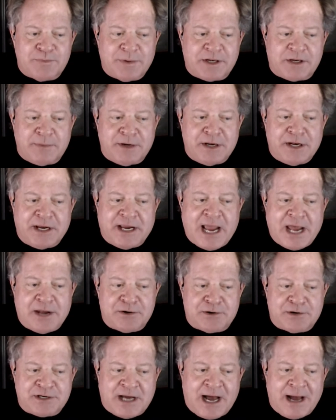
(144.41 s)

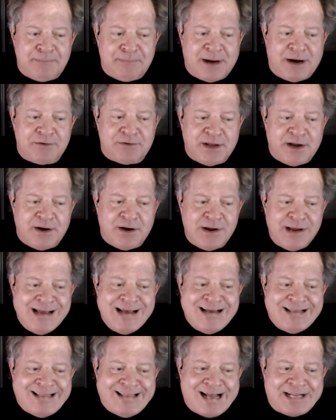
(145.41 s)
indicator top out there.
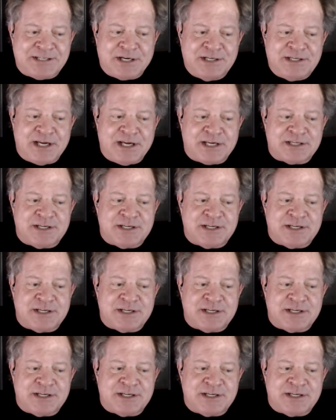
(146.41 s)
That suggests a